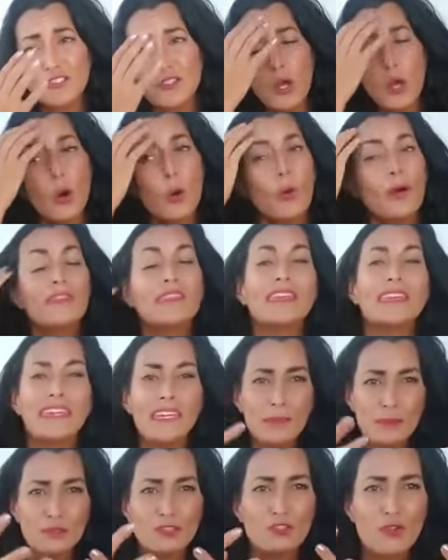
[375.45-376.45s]
So they
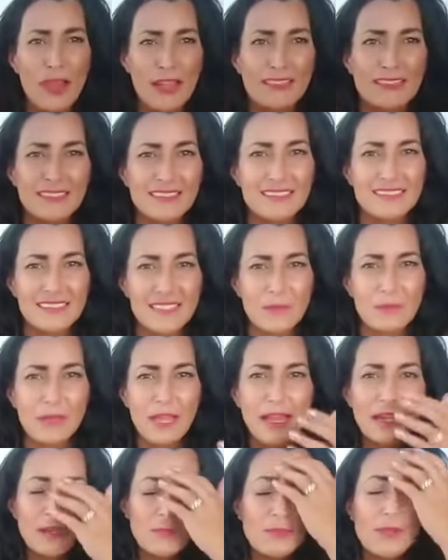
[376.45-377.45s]
keep attracting the same
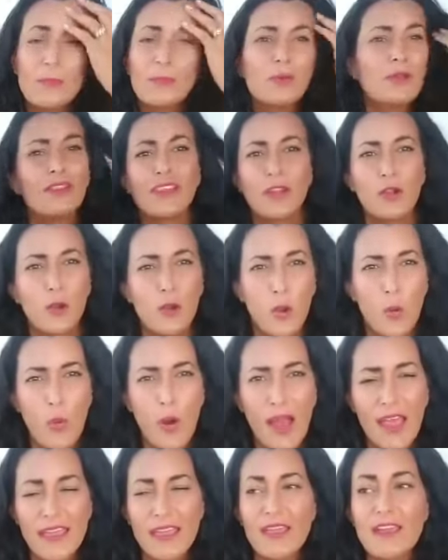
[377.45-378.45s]
kind of people, they don't know
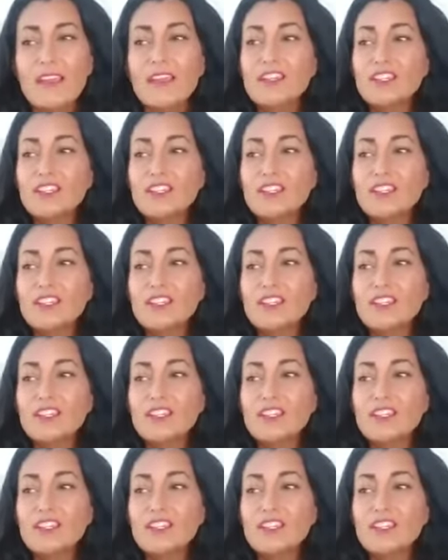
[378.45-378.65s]
why.